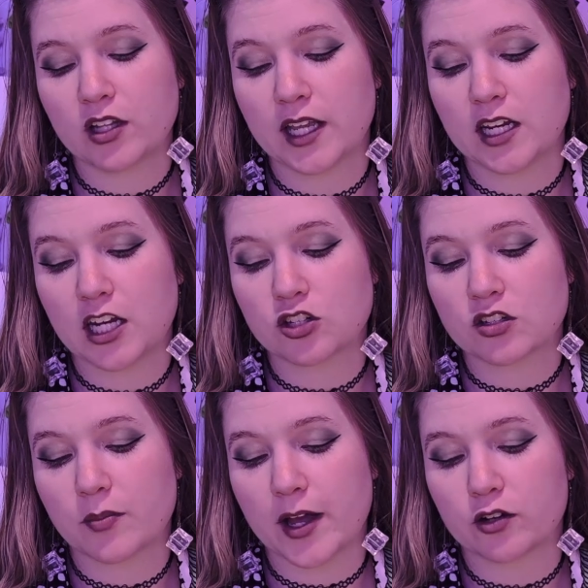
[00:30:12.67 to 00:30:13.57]
a land
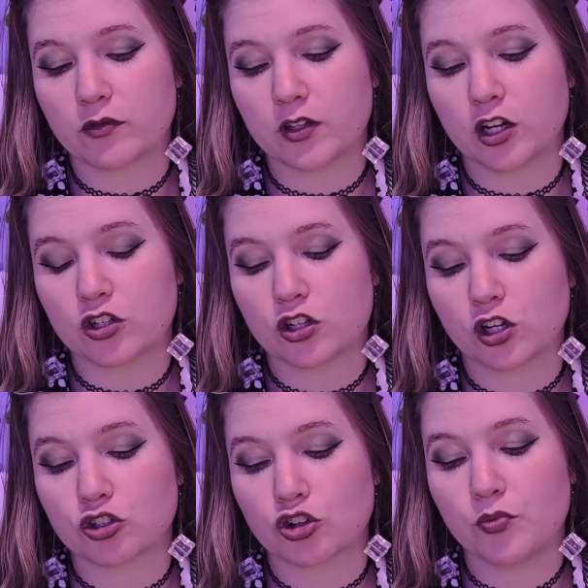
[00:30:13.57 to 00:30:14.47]
enters the battlefield under your
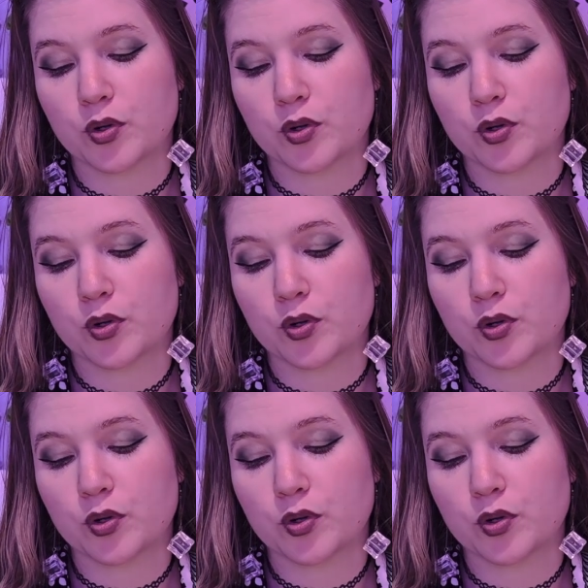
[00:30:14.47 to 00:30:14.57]
control,